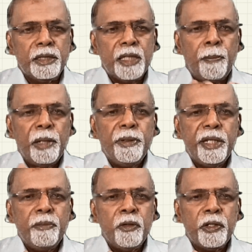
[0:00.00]
The
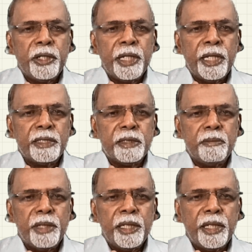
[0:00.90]
supplementary motor area,
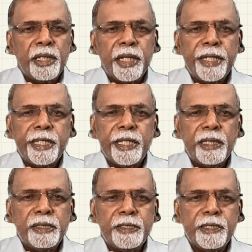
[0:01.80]
SMA
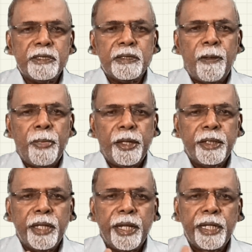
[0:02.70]
area 6,
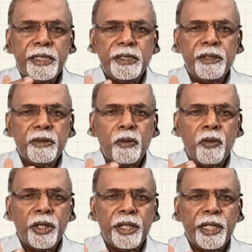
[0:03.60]
aids in
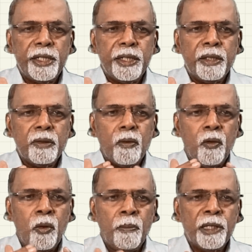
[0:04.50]
coordinating
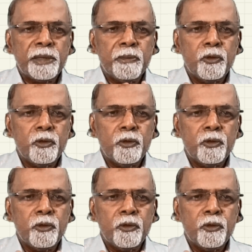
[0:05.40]
complex